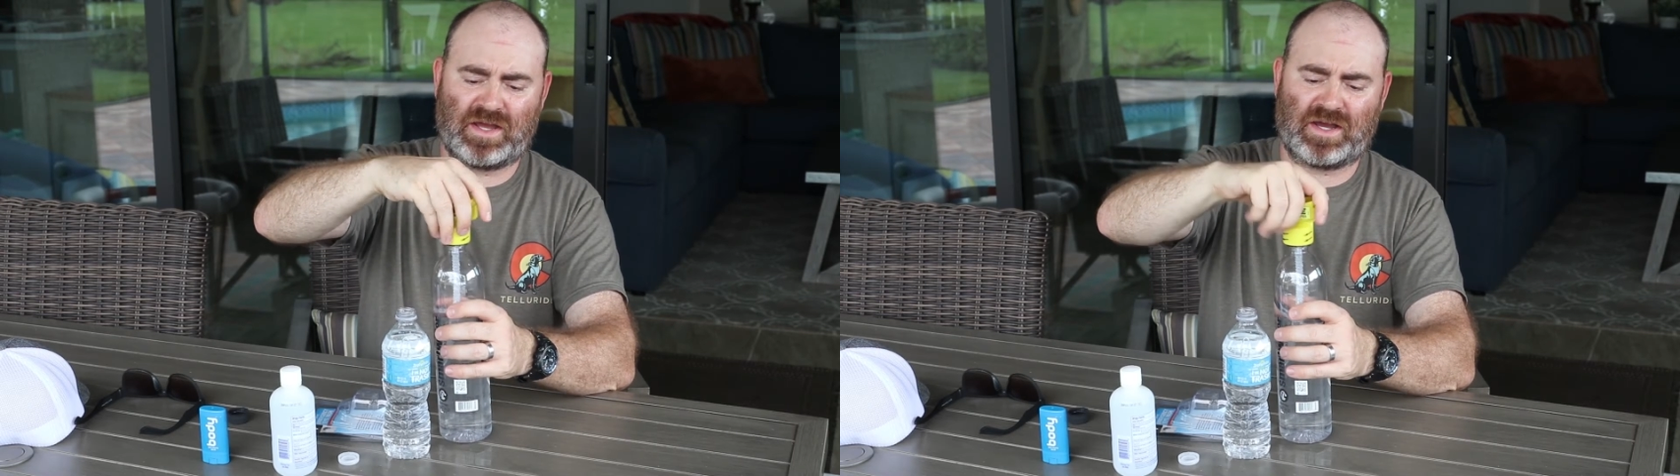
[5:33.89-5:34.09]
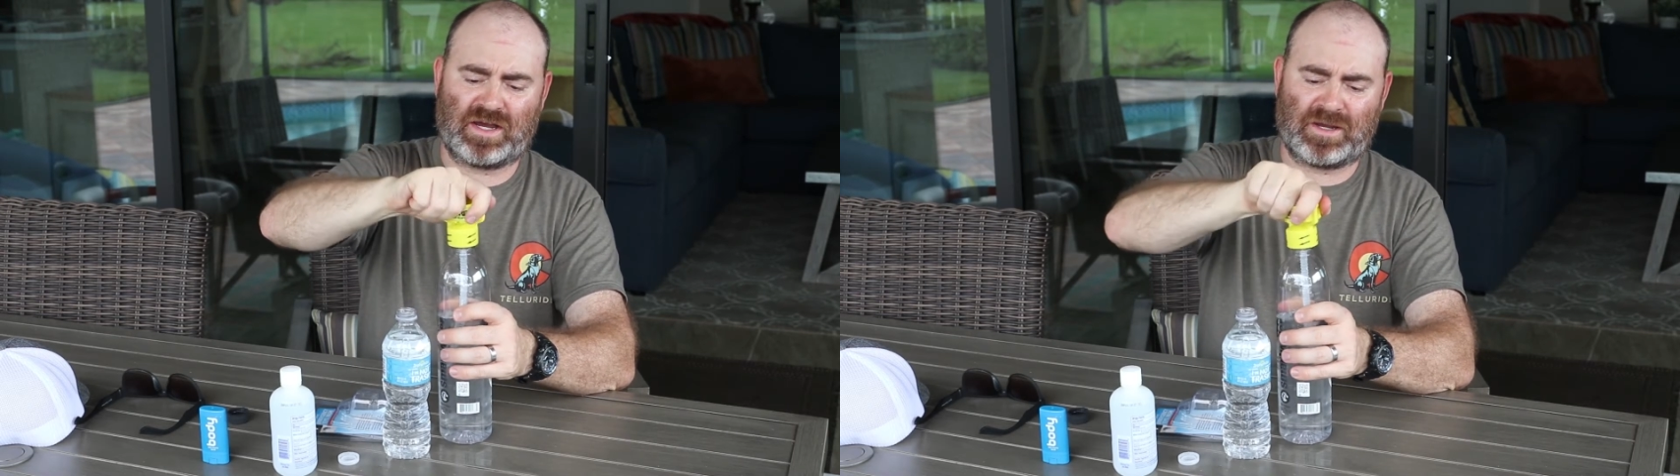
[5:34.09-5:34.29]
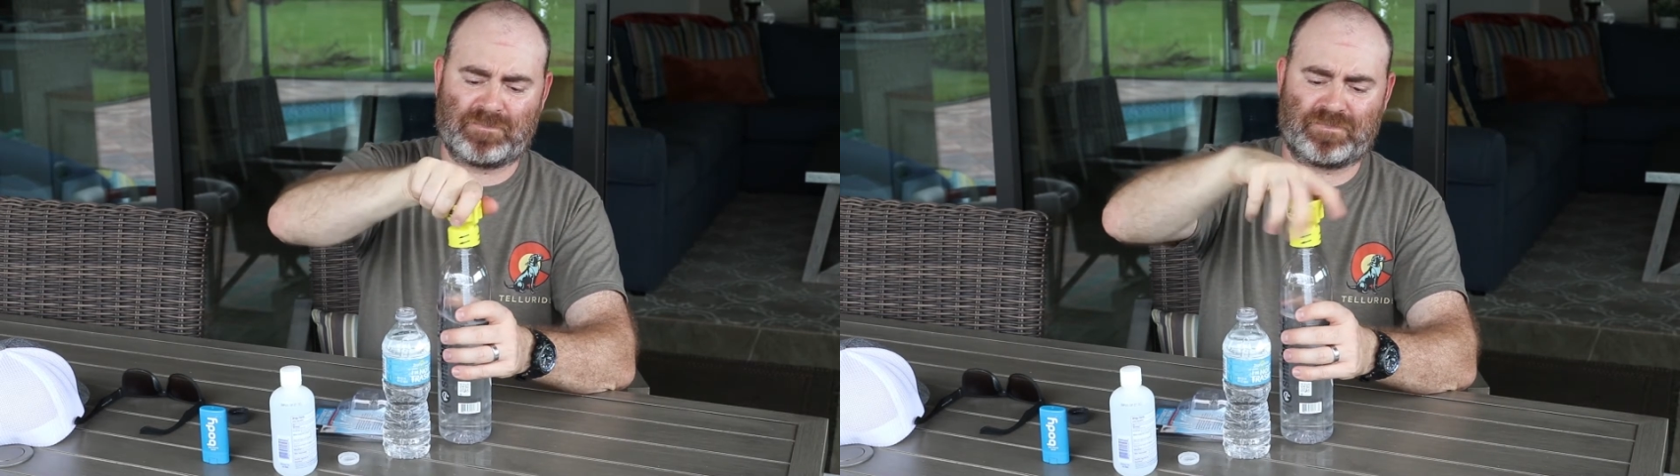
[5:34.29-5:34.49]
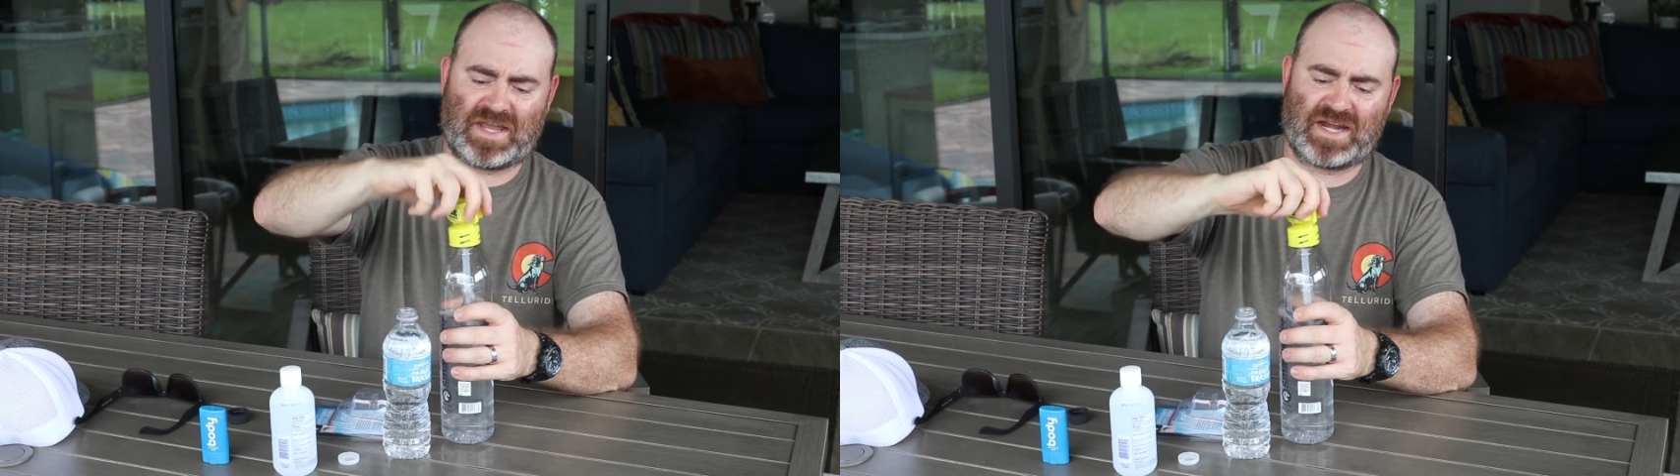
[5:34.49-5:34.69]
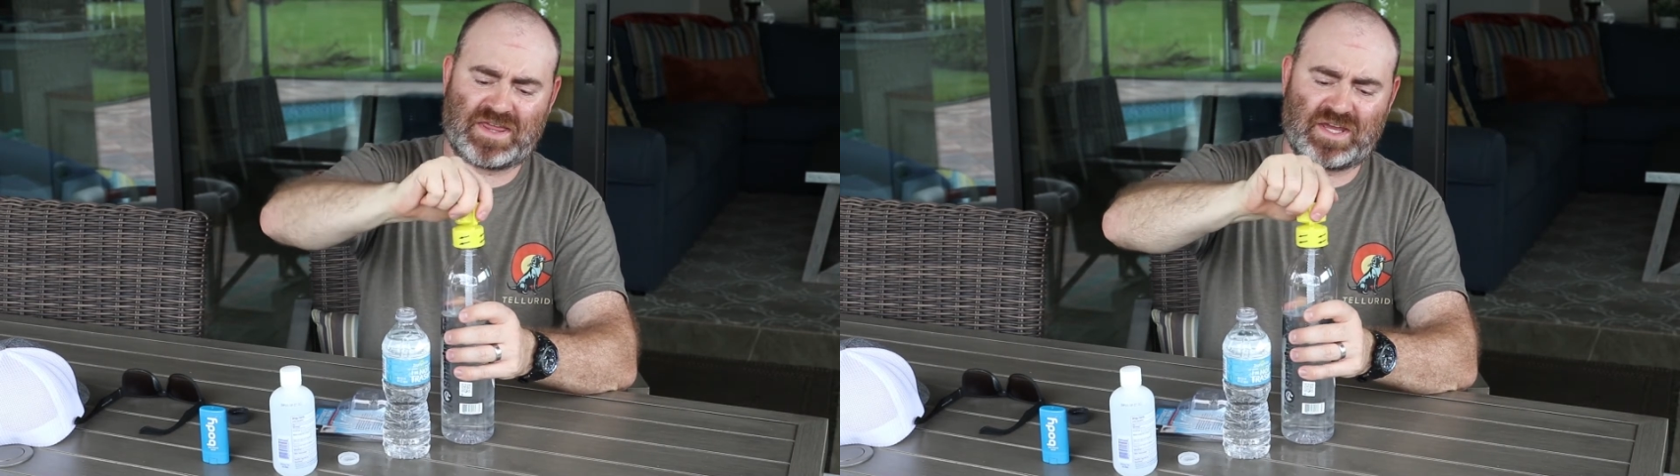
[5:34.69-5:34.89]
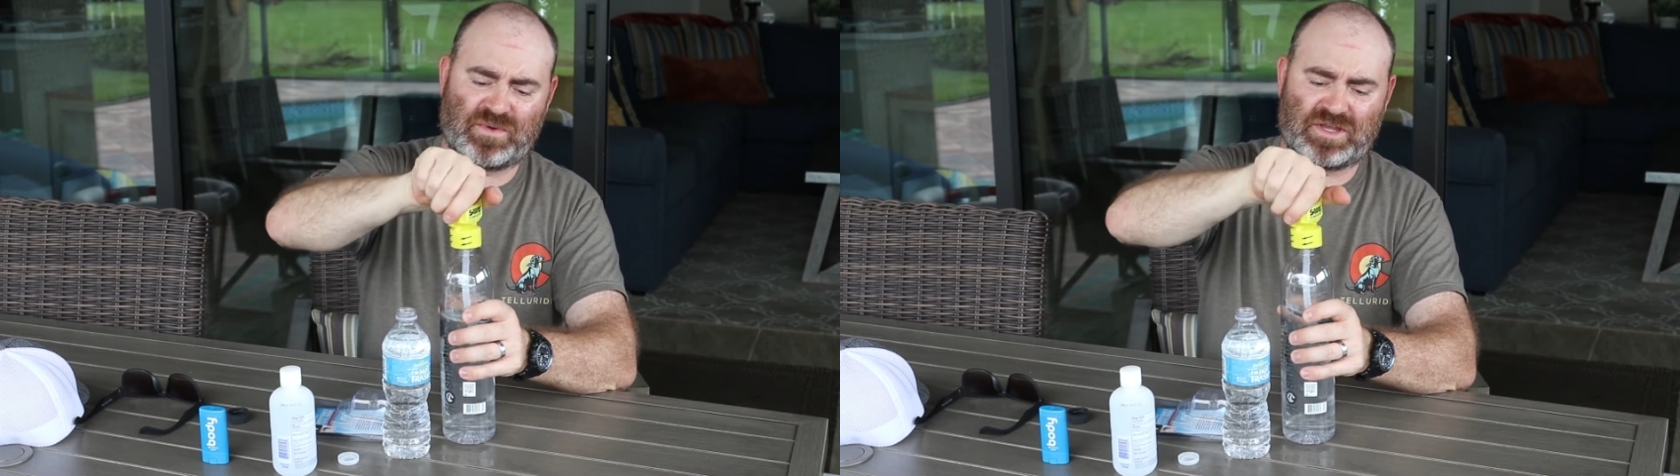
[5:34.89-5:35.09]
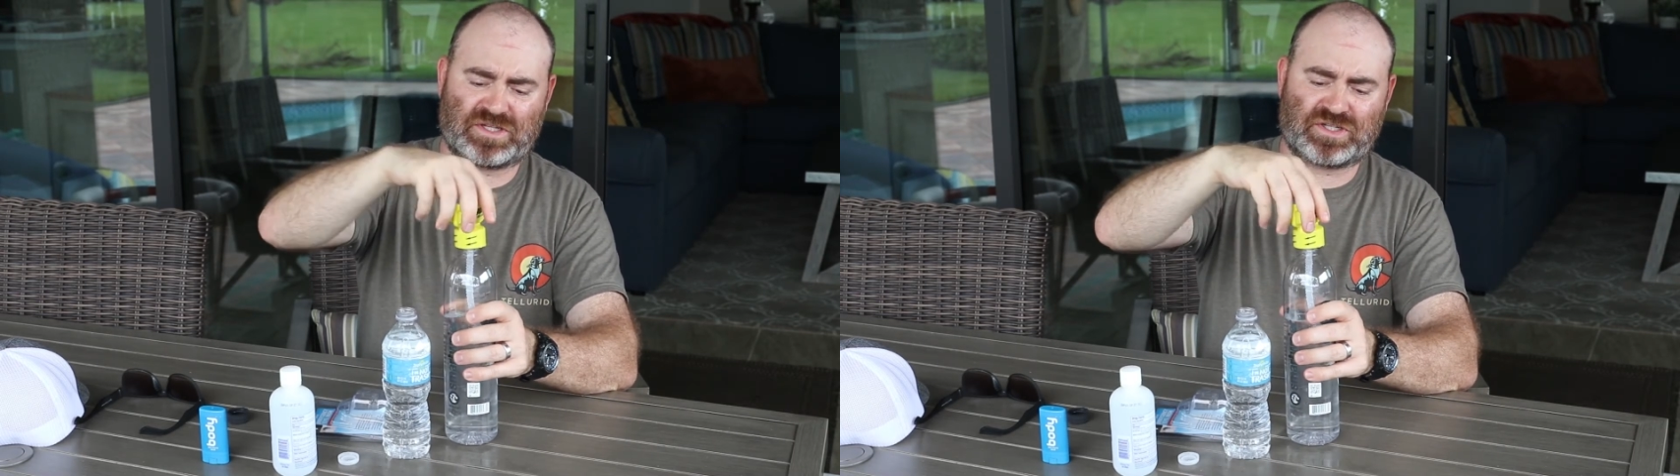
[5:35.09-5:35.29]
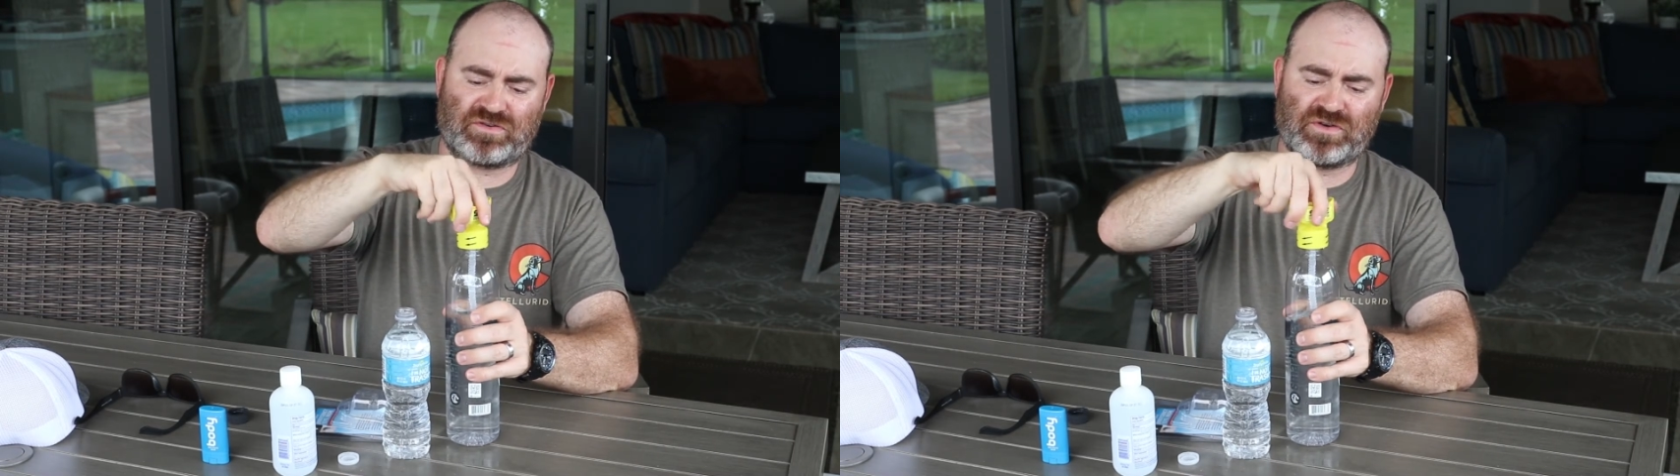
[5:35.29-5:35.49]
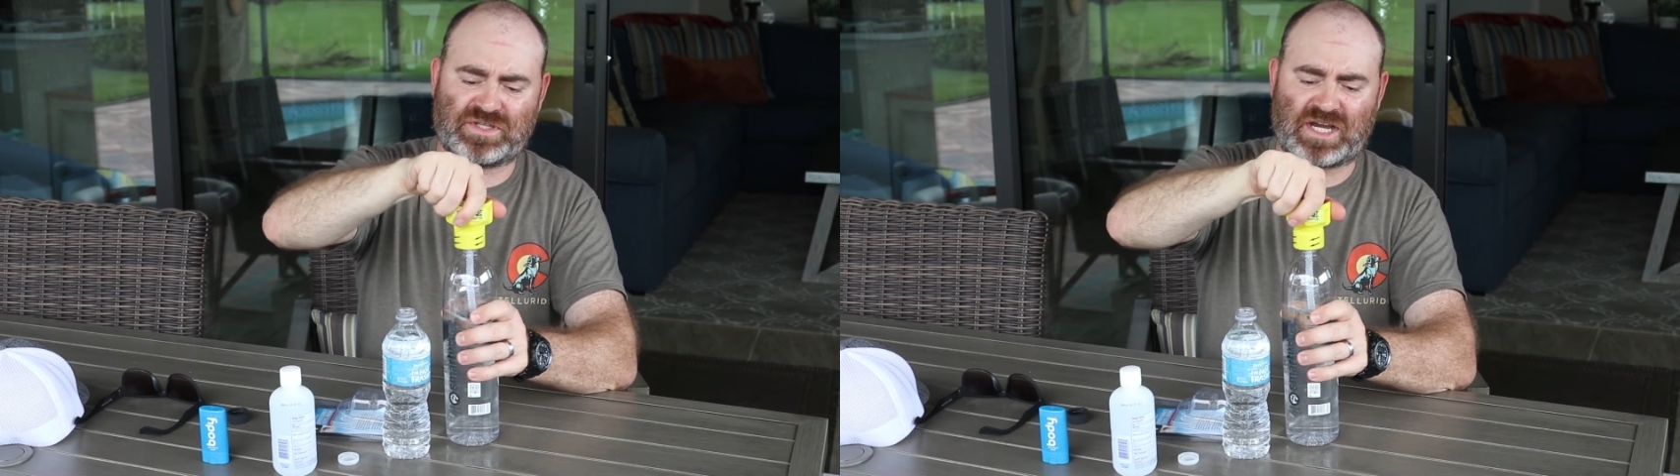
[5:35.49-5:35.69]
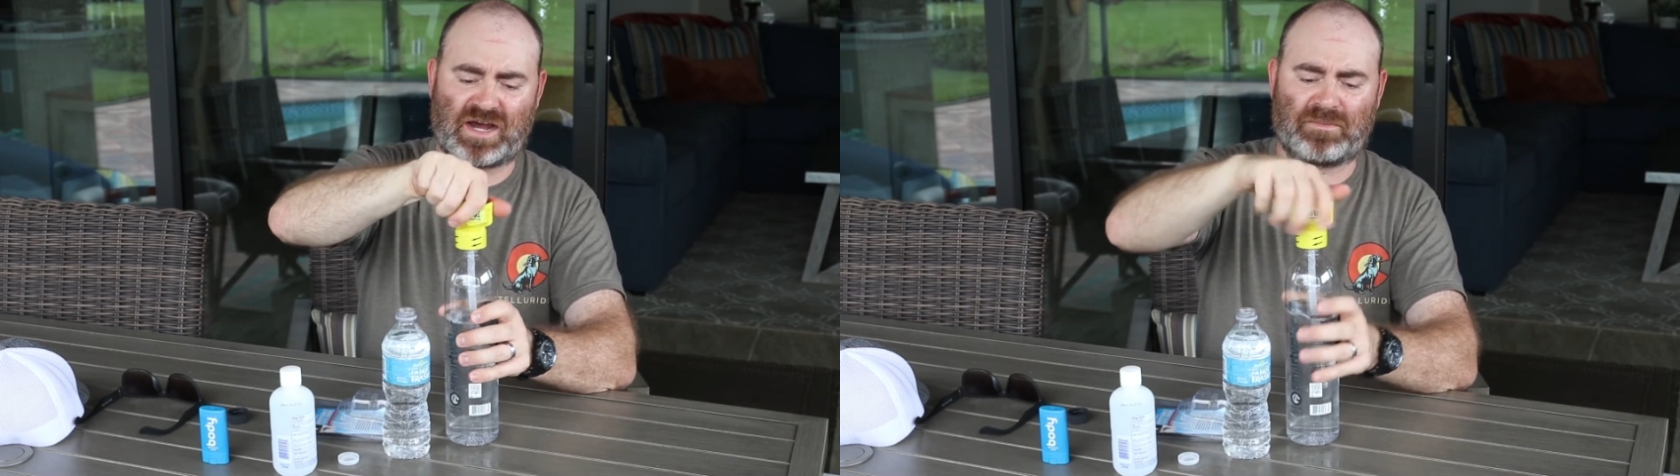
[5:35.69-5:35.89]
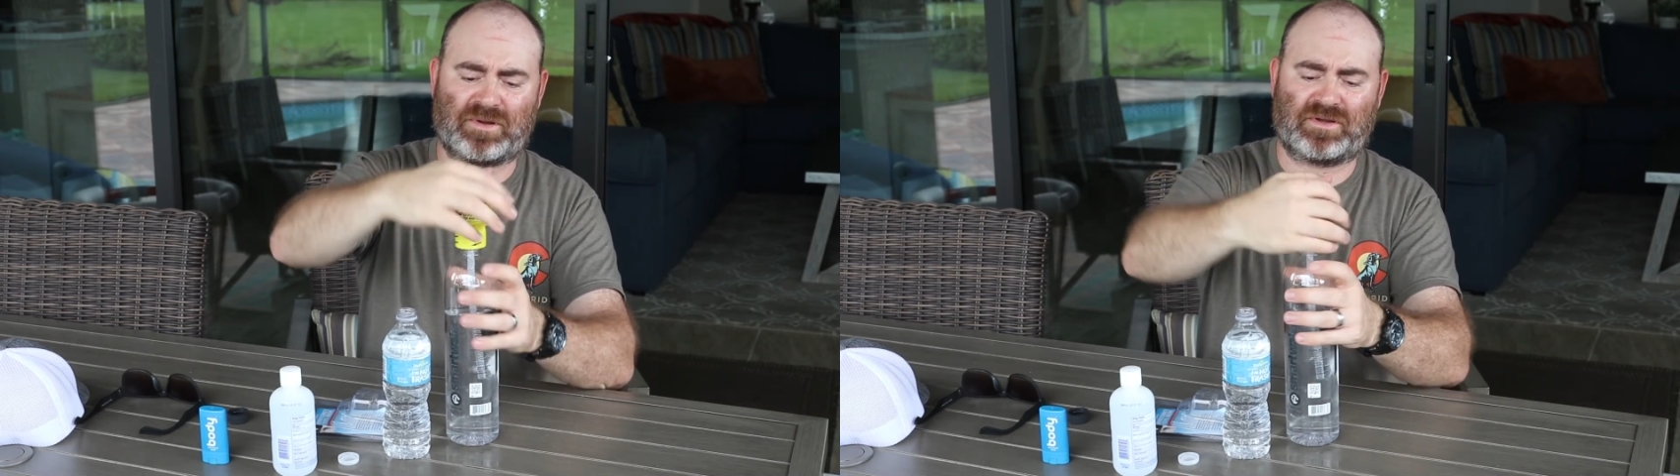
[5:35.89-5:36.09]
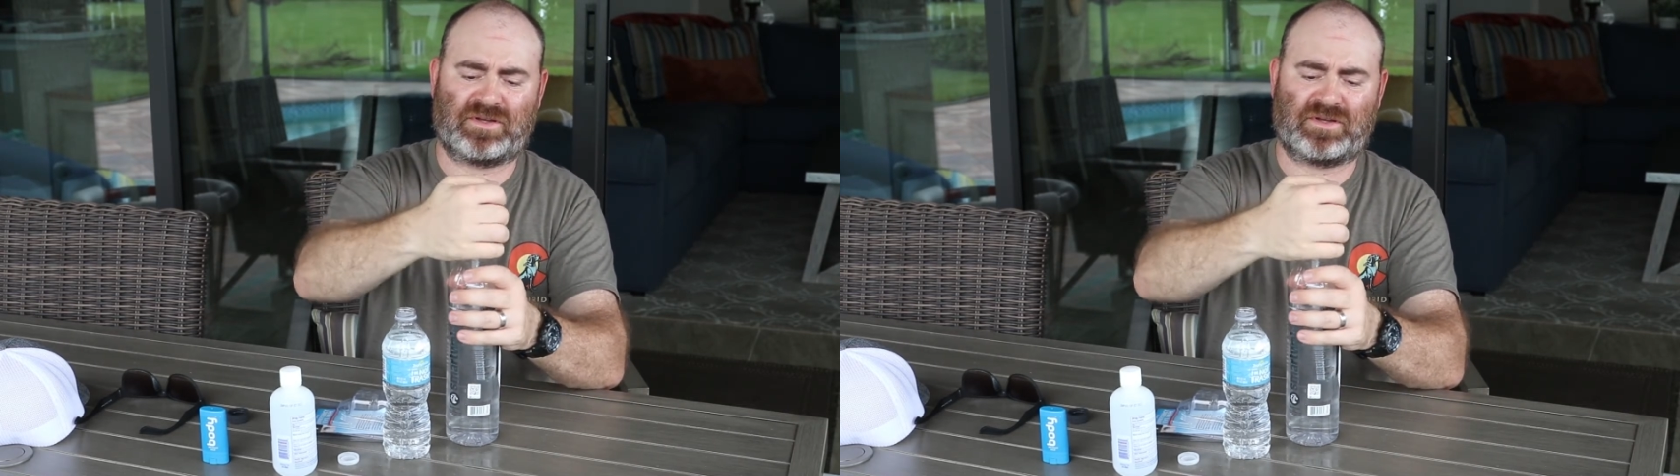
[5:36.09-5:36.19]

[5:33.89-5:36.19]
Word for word: um, anything with a screw top,